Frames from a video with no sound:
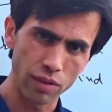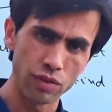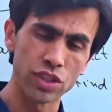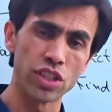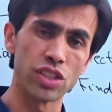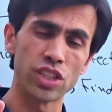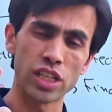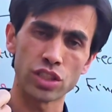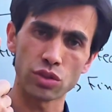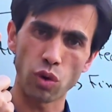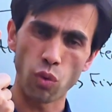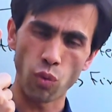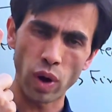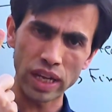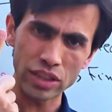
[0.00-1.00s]
which is just
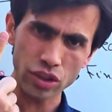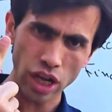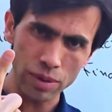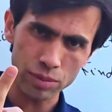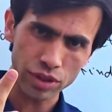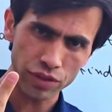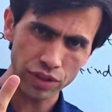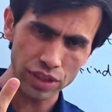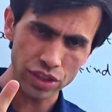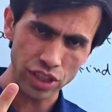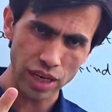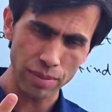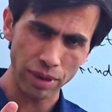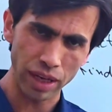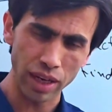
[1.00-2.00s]
one times
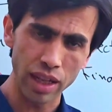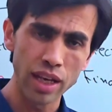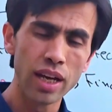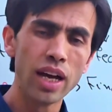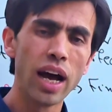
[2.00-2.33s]
differentiable,